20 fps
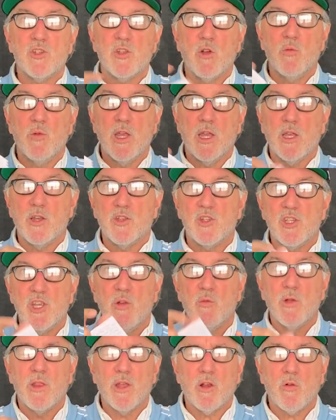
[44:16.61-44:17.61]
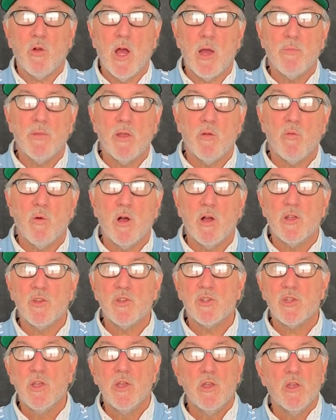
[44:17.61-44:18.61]
so we could see where the cropping
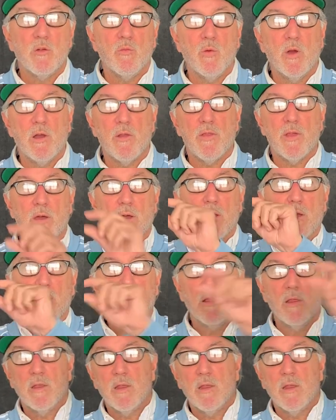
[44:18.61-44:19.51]
was, where the